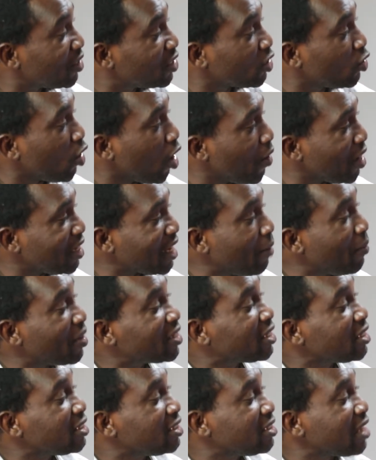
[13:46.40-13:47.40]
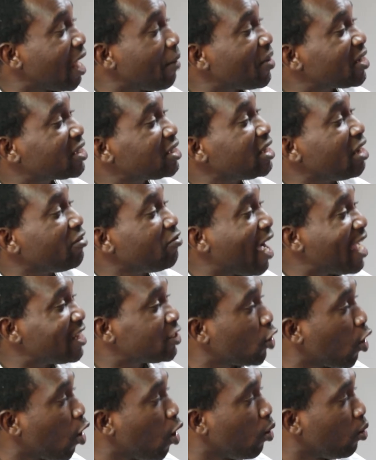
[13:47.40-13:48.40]
That makes it correct. That makes it the
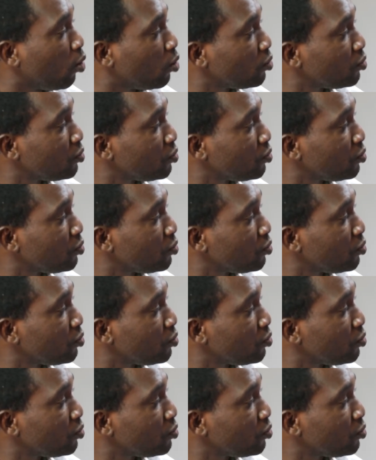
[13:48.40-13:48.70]
right call.